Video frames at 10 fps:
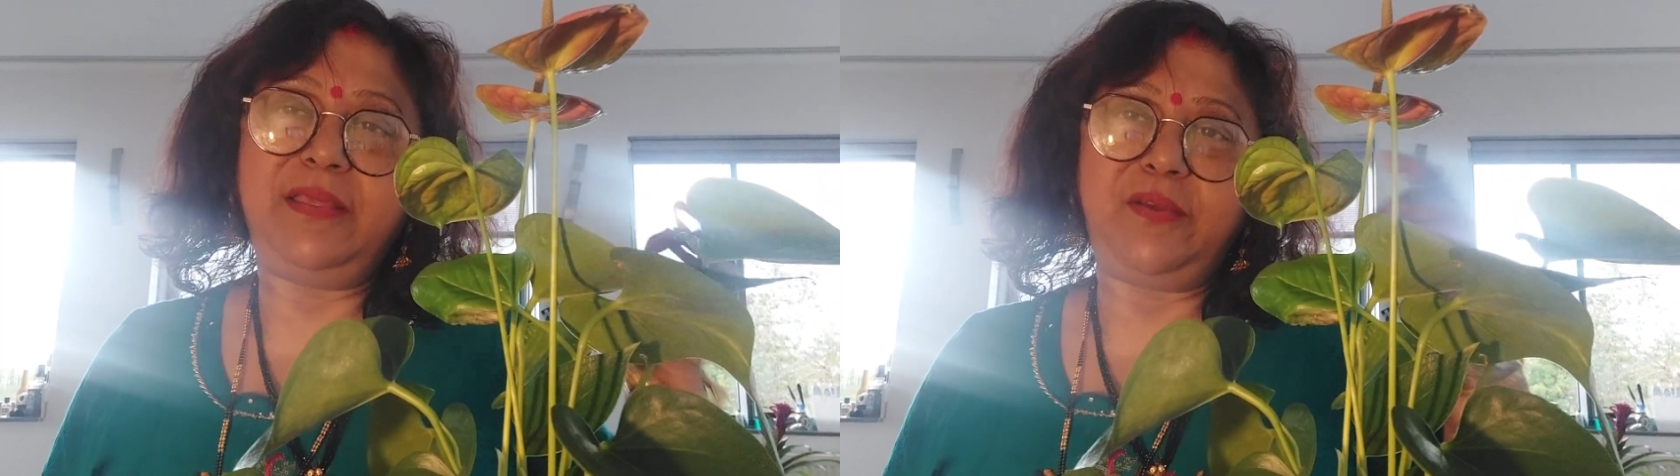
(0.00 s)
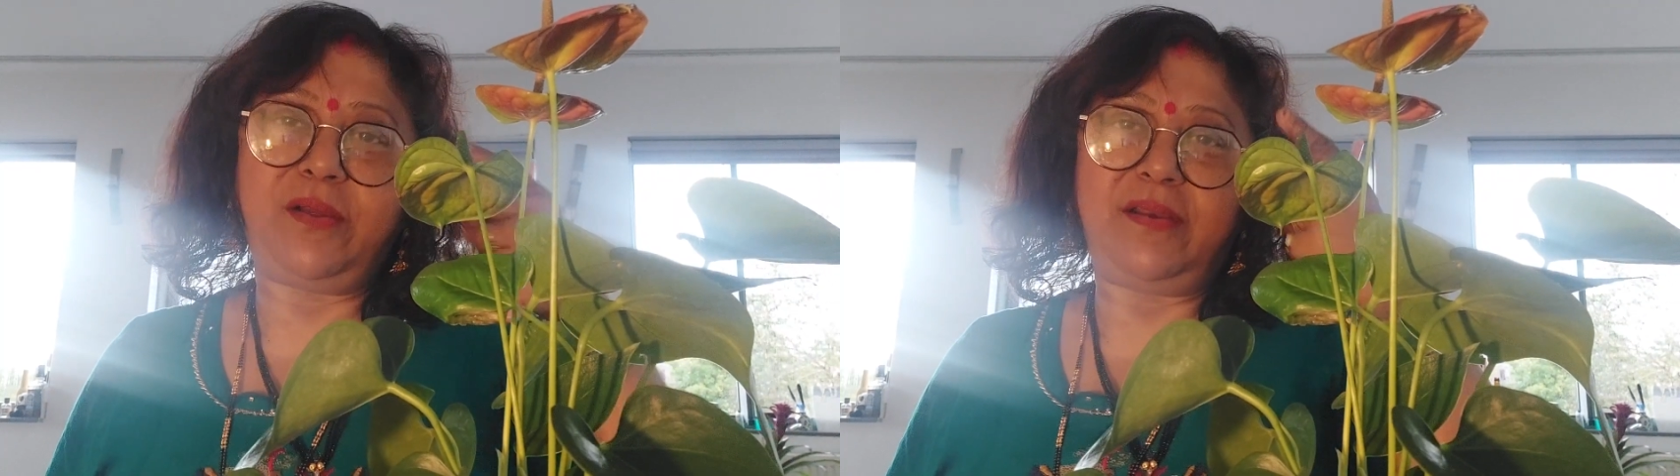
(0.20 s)

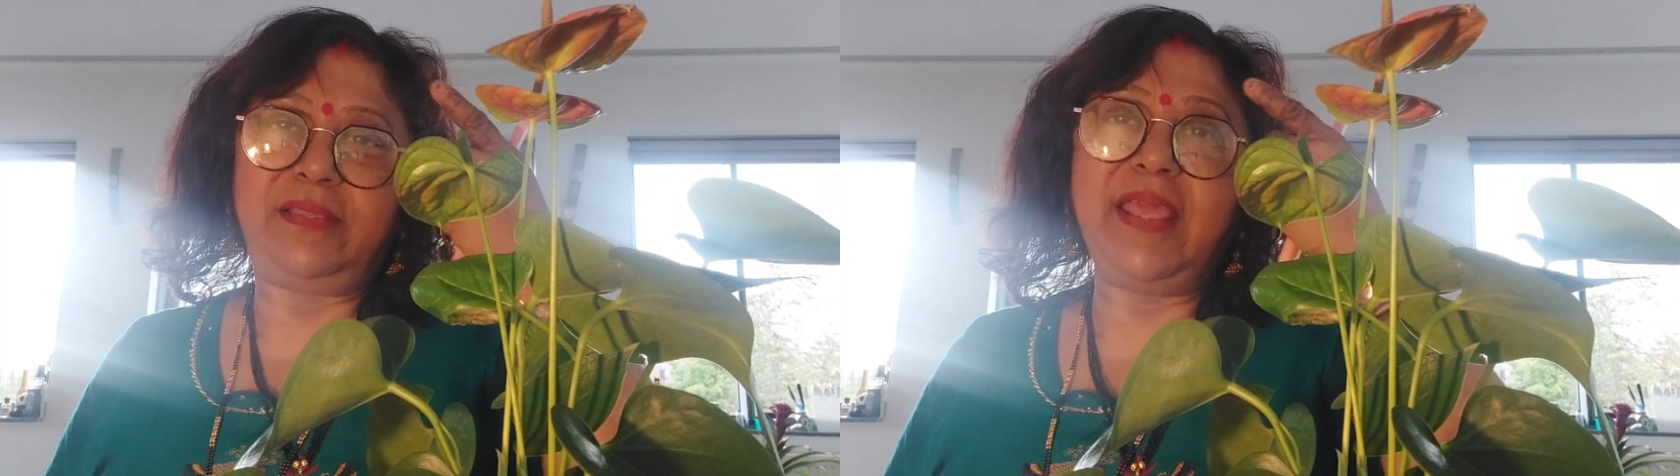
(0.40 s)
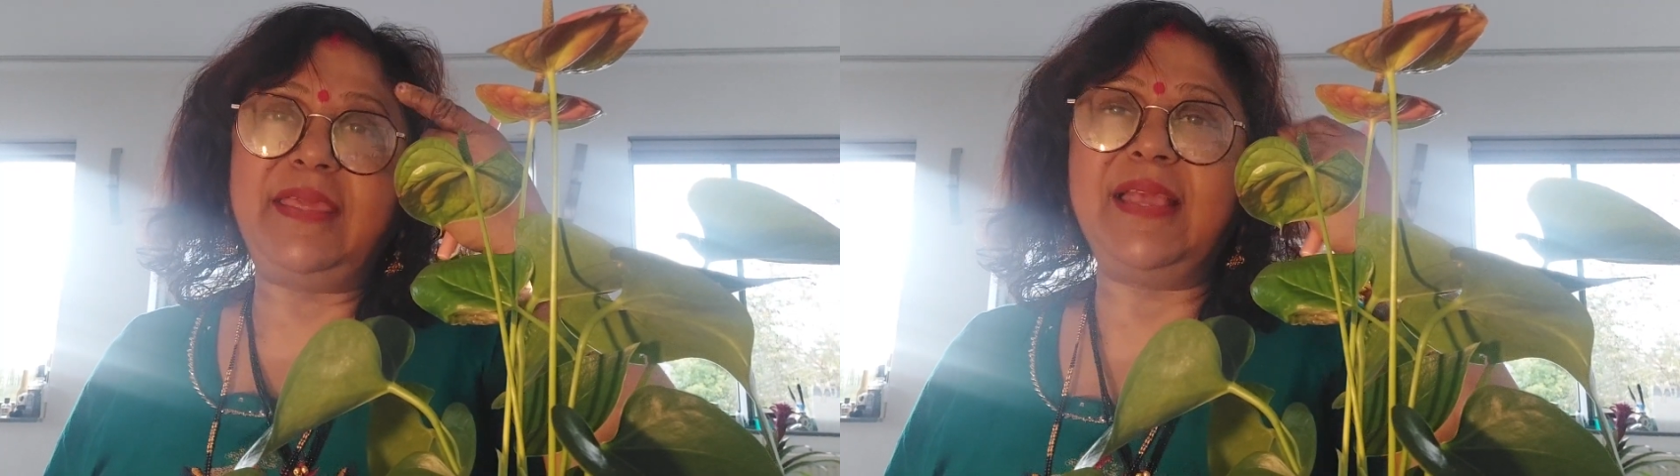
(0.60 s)
Your
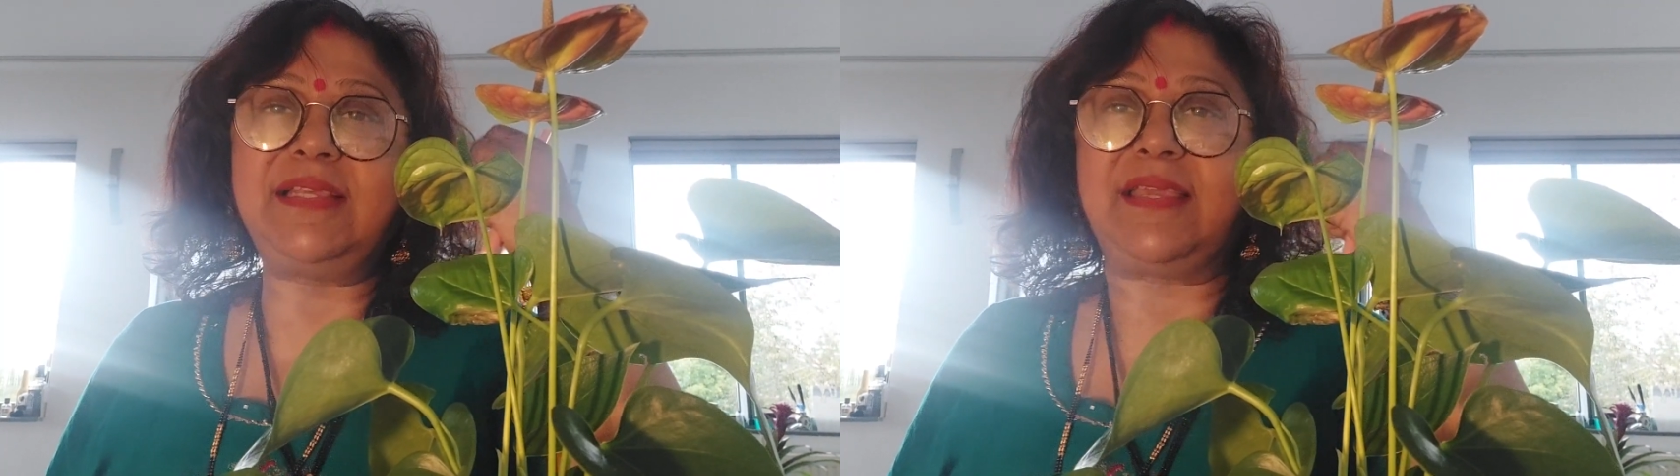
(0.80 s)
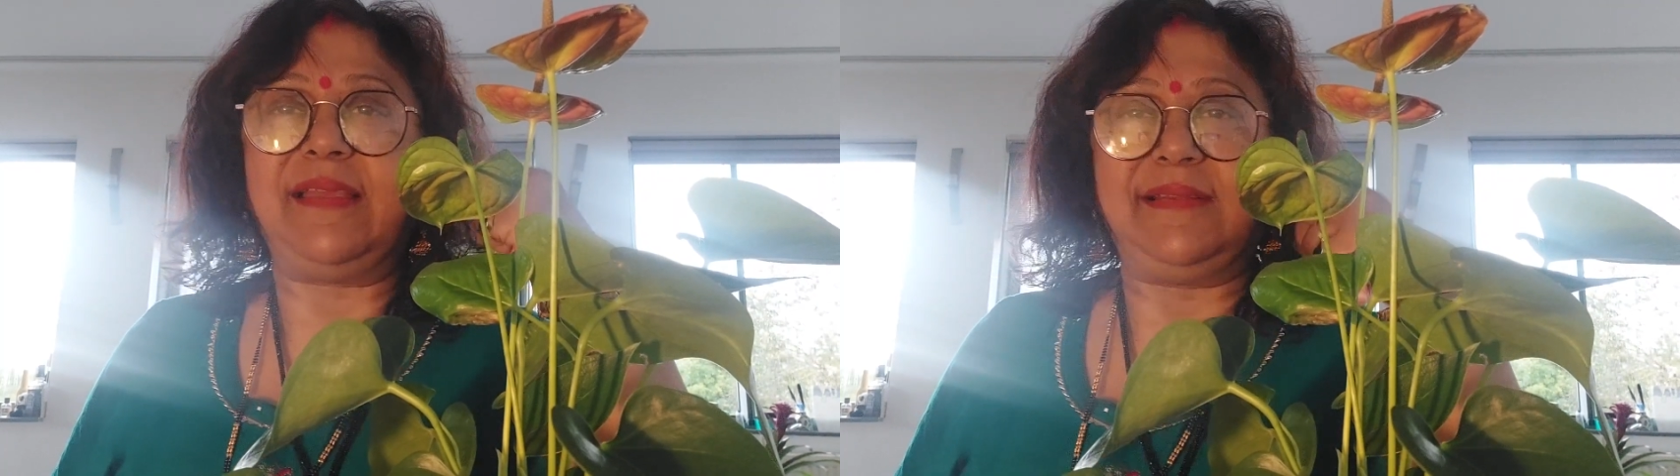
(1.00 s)

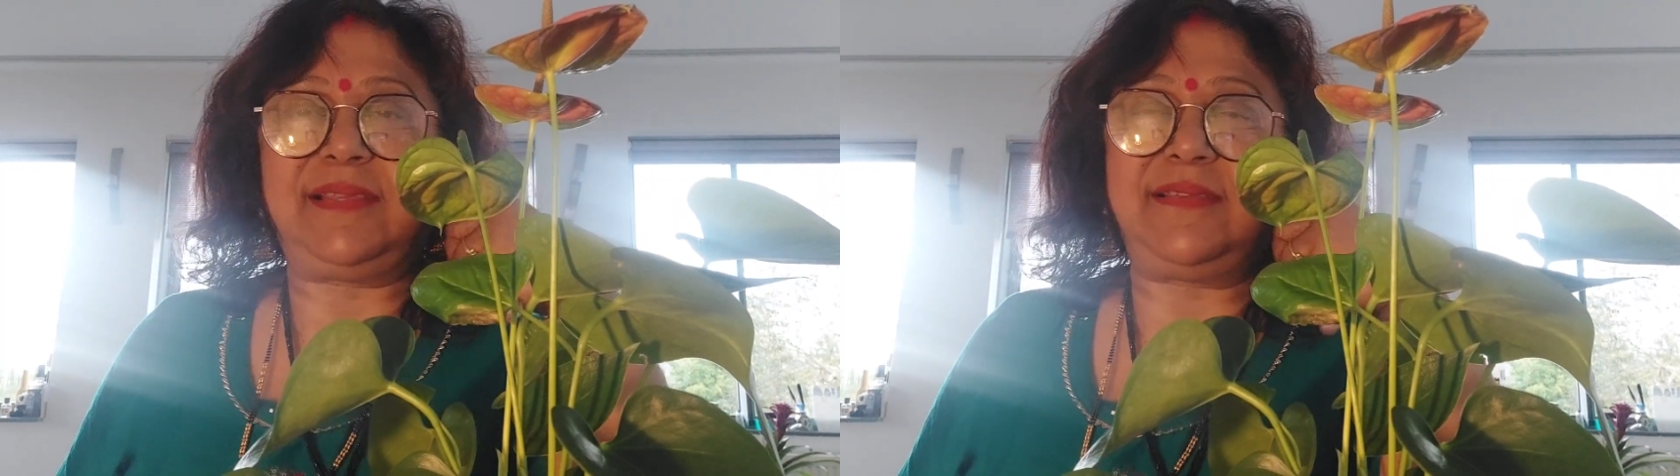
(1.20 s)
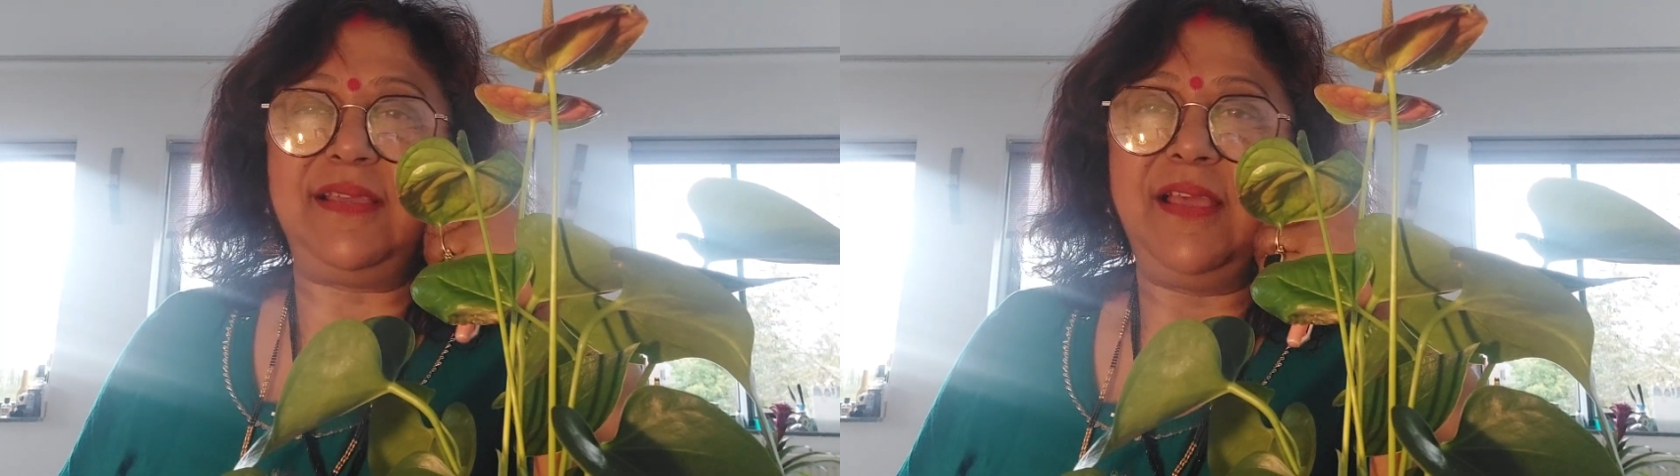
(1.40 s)
thinking
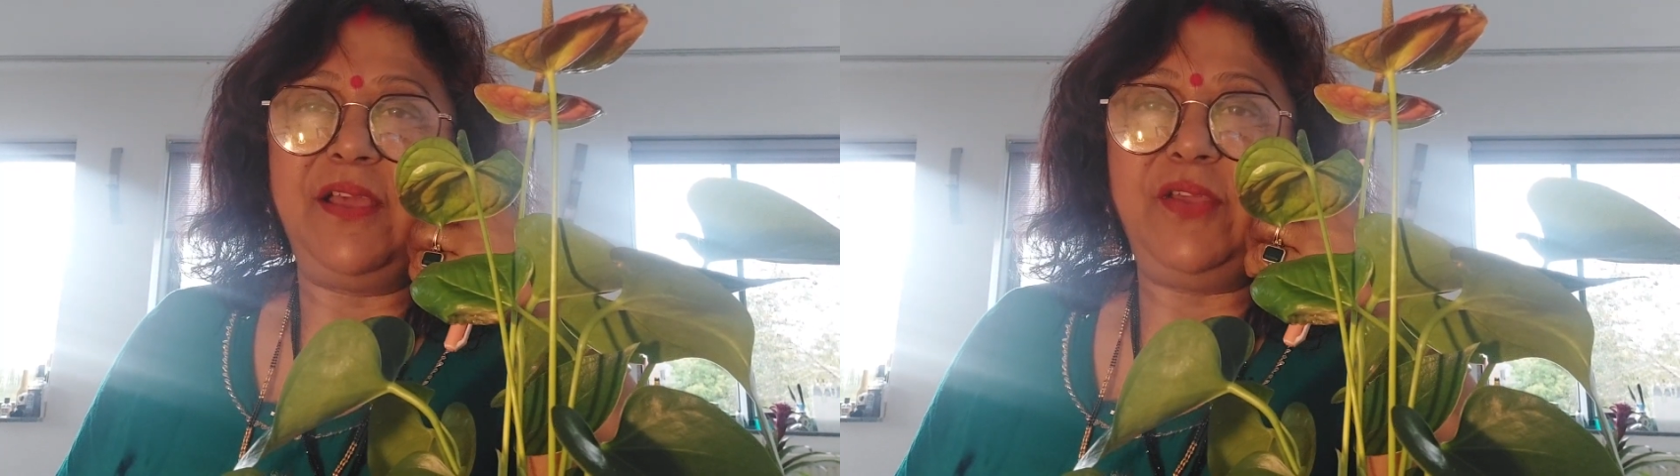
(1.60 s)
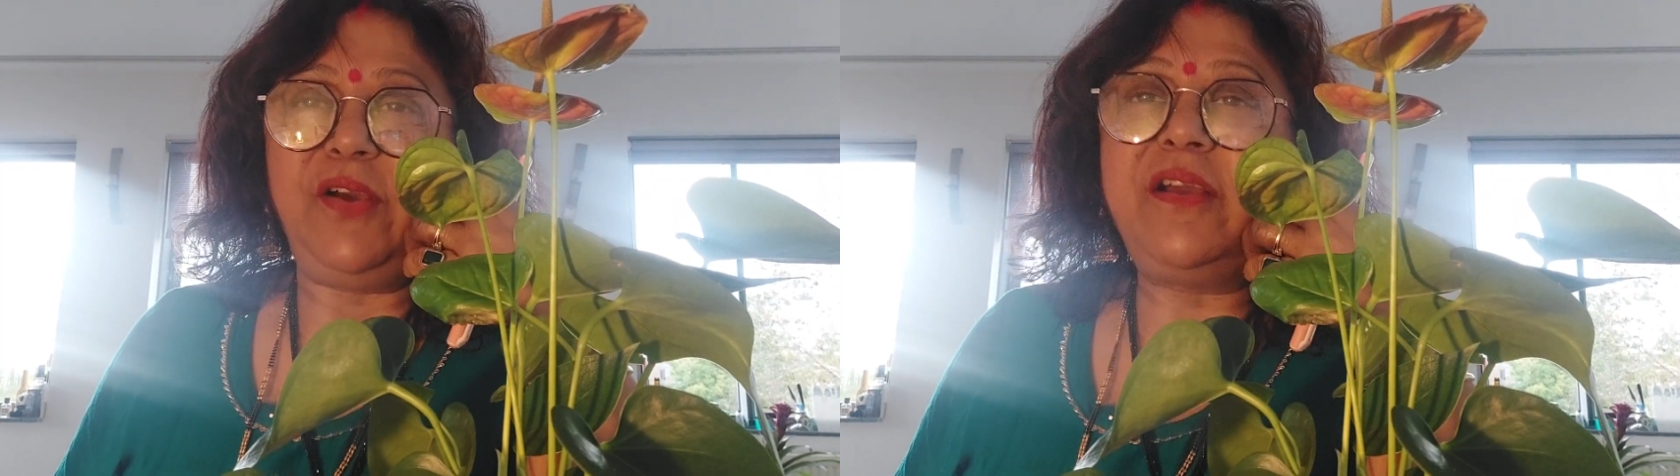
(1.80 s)
skills,
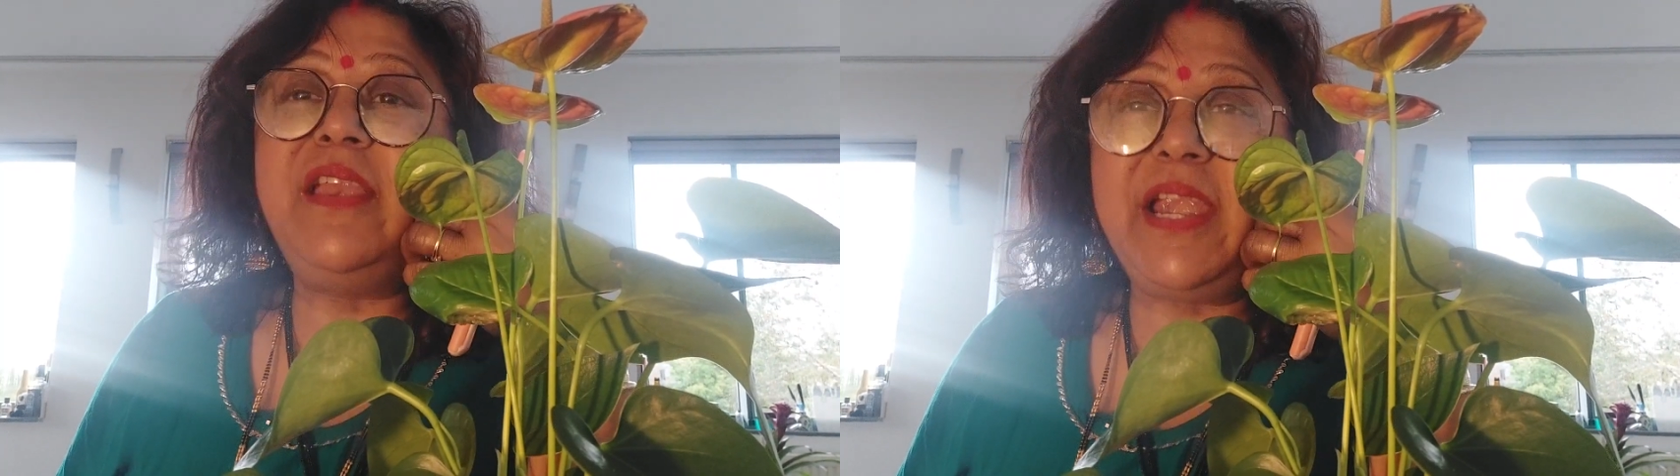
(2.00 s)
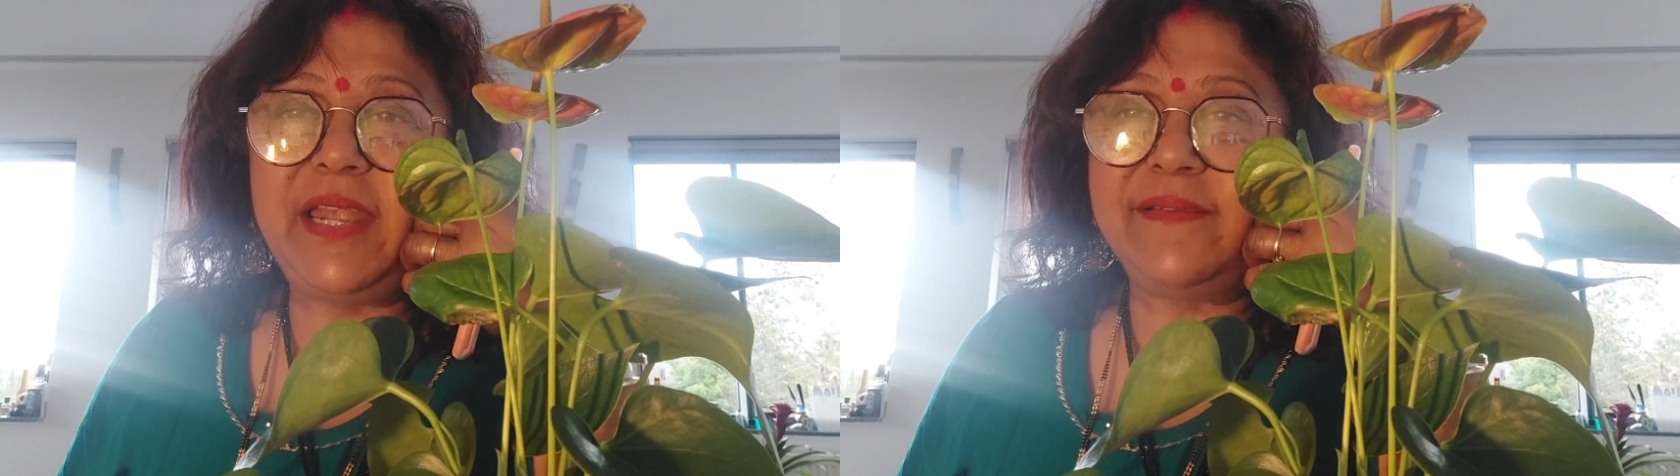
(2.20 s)
your
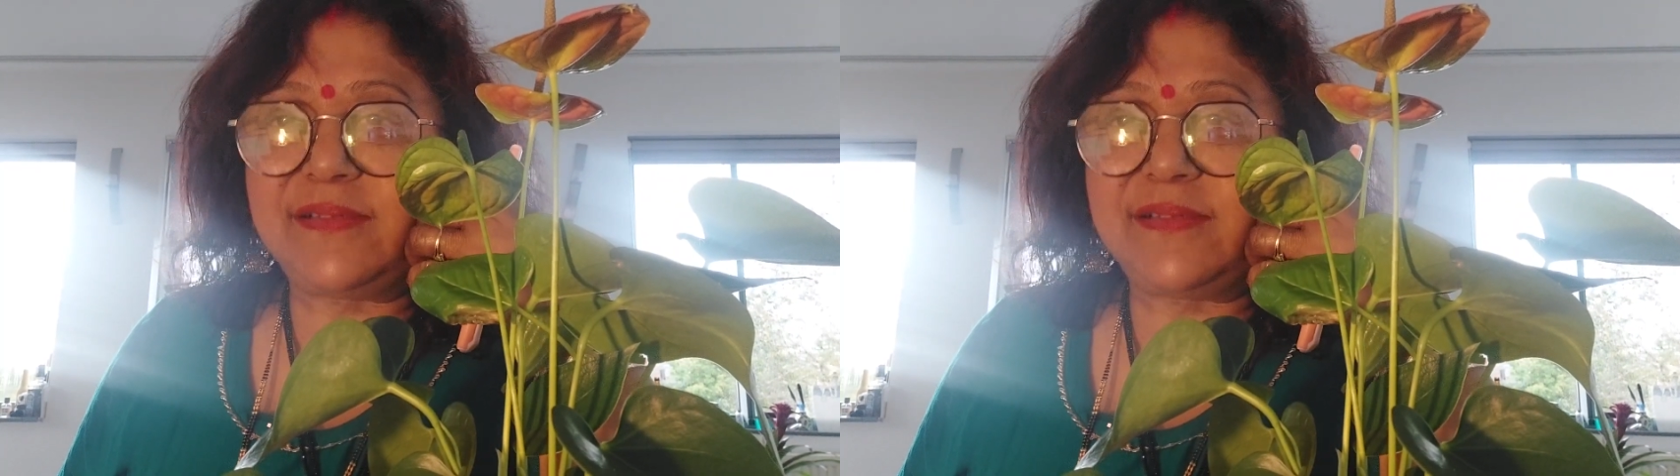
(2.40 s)
creative